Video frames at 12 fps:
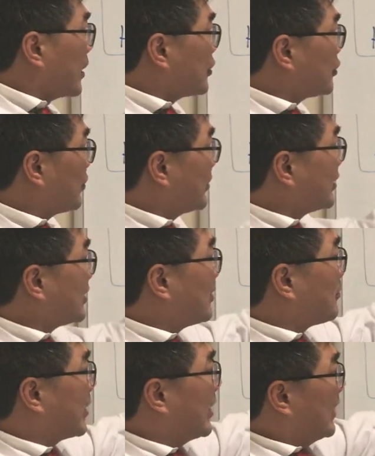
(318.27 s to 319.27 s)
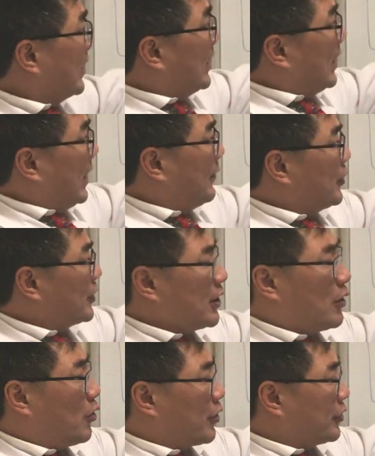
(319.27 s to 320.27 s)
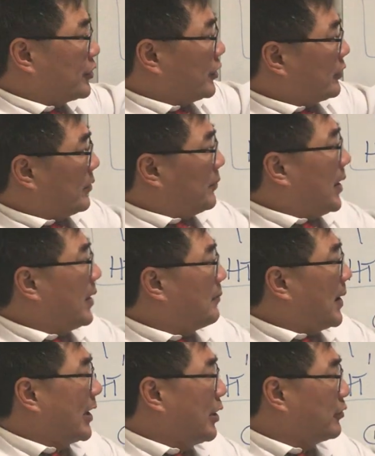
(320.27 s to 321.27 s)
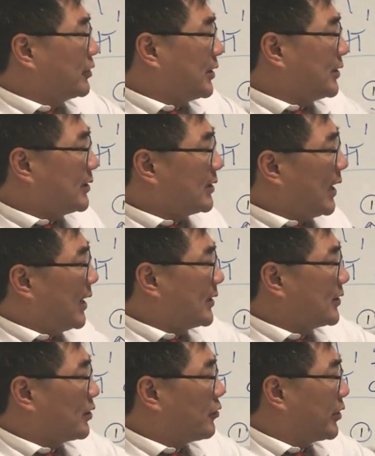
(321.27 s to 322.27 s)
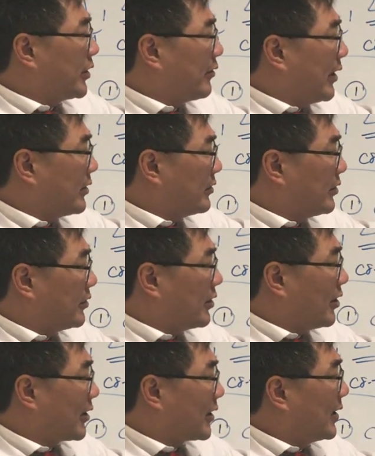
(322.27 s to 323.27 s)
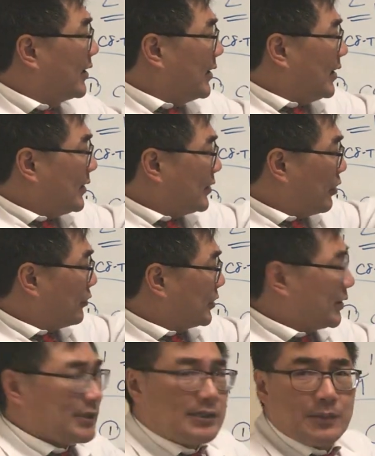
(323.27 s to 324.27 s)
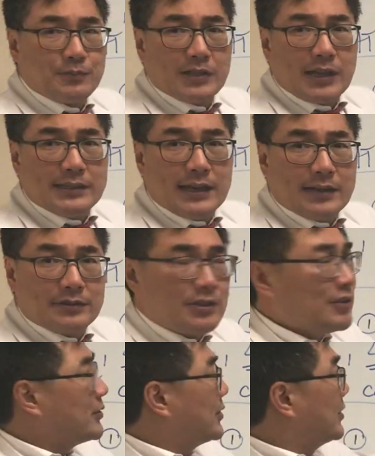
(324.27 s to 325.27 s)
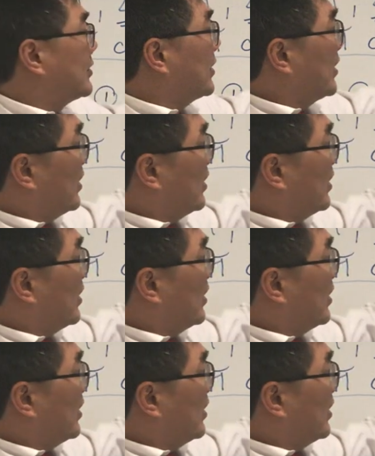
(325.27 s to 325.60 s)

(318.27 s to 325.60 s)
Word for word: So in summary, if you see a Horner syndrome, miosis, anisocoria greater than the dark, ptosis, upside down ptosis.